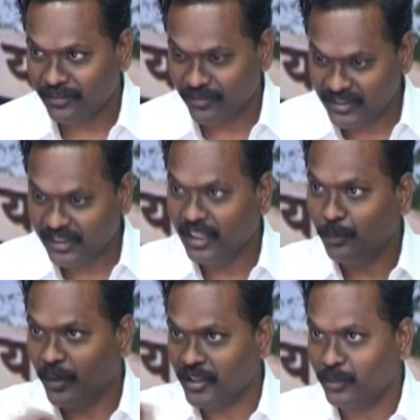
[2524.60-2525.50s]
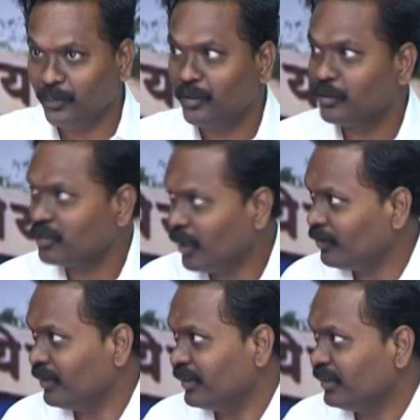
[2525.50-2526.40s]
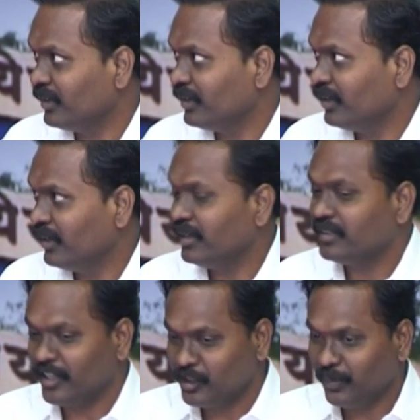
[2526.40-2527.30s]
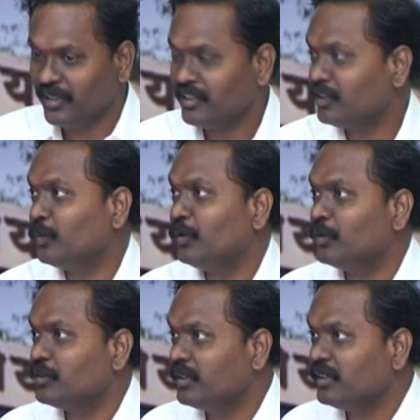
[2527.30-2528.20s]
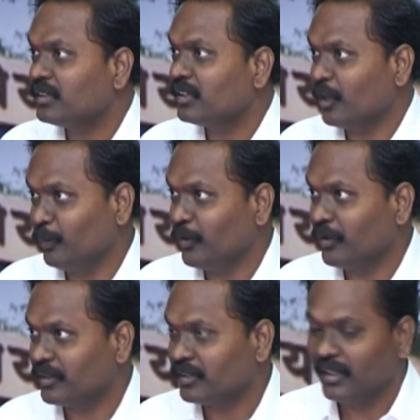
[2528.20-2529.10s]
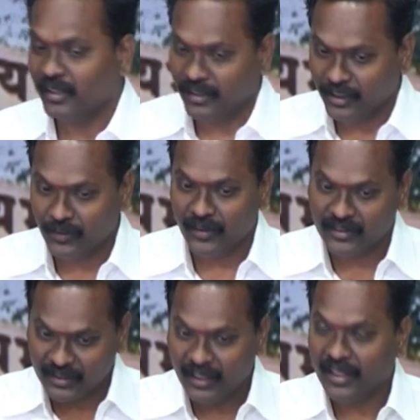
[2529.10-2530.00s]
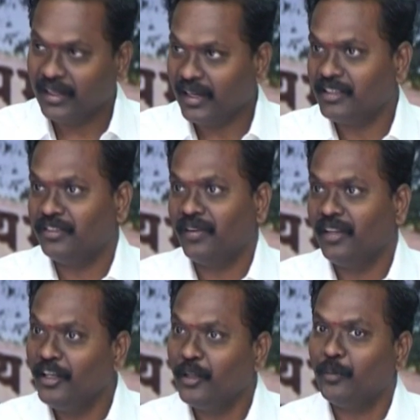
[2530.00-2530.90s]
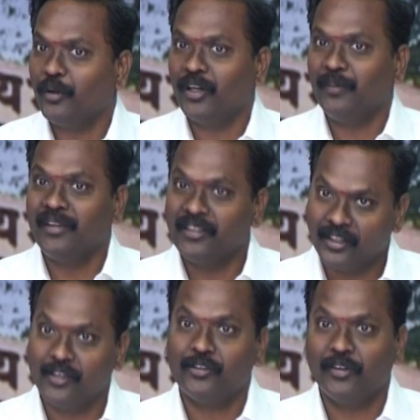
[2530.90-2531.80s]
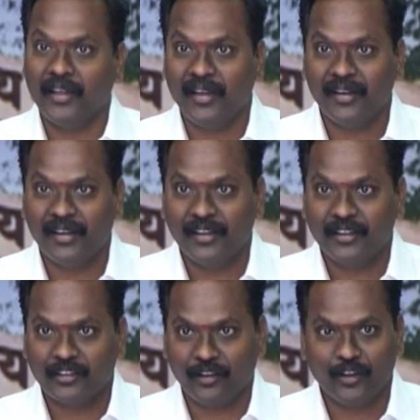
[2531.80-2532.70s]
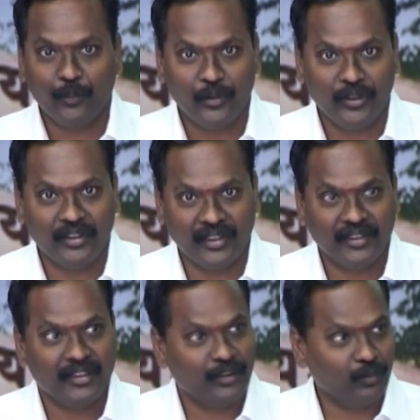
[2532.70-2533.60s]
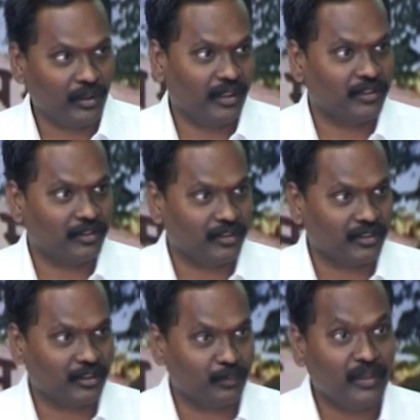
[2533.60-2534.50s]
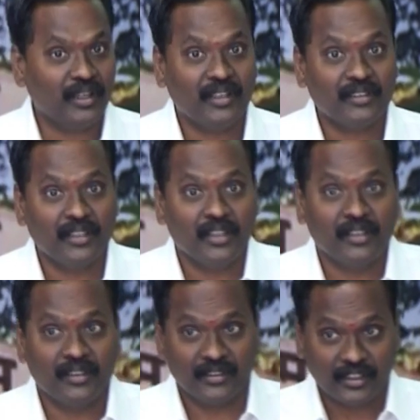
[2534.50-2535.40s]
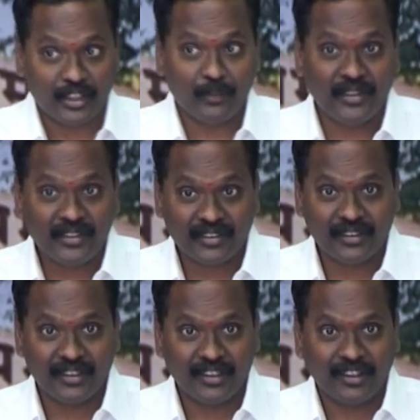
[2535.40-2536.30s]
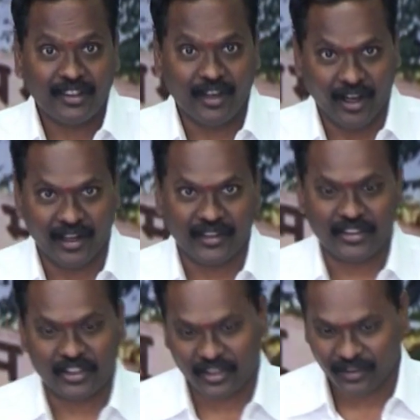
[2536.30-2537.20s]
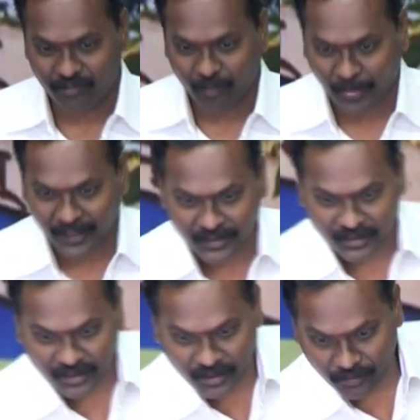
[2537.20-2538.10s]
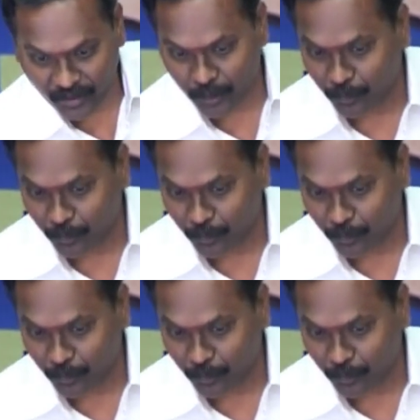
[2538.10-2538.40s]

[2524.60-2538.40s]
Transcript: physically possible to solve that. In such places we use these computers. That is why still I classify linear programming is also a soft computing technique in water resources because the system is large. The very